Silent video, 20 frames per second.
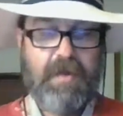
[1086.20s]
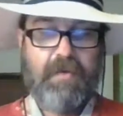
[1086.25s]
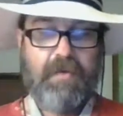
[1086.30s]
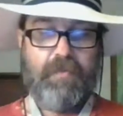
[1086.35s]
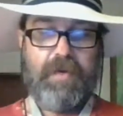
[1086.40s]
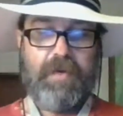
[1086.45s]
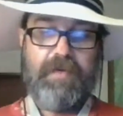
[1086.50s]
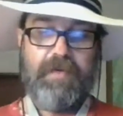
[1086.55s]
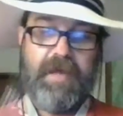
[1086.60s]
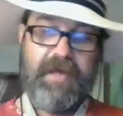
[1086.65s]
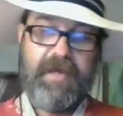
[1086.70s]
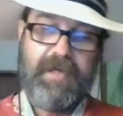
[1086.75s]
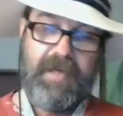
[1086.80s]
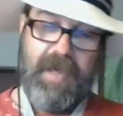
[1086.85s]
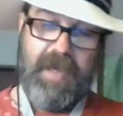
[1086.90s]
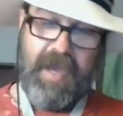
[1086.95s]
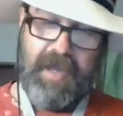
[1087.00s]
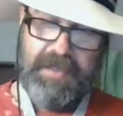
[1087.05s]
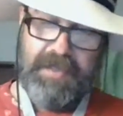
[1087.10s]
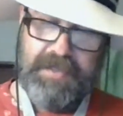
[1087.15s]
We know that he
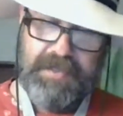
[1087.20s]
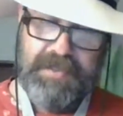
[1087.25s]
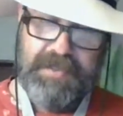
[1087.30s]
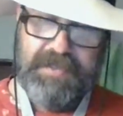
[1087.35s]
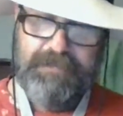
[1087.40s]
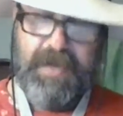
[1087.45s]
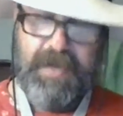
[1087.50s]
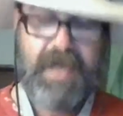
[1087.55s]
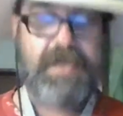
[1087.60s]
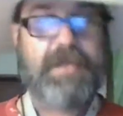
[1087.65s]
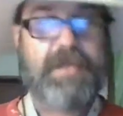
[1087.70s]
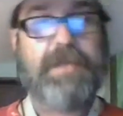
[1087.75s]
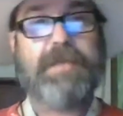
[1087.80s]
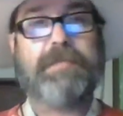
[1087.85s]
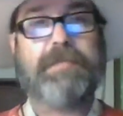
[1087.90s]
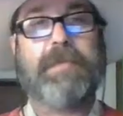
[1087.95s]
hates inspections